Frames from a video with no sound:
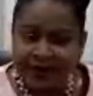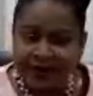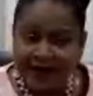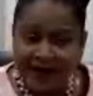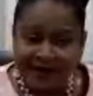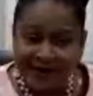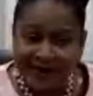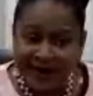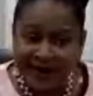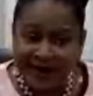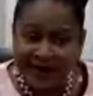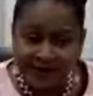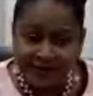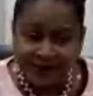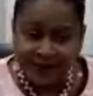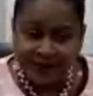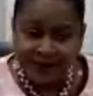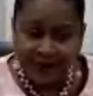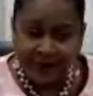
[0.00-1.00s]
start
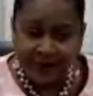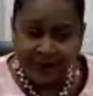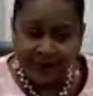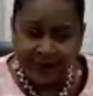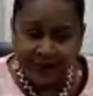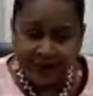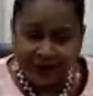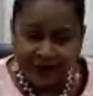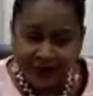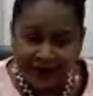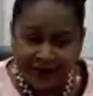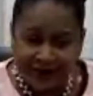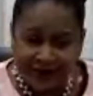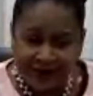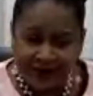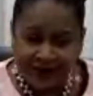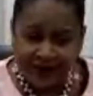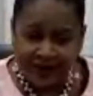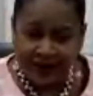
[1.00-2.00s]
asking for reparations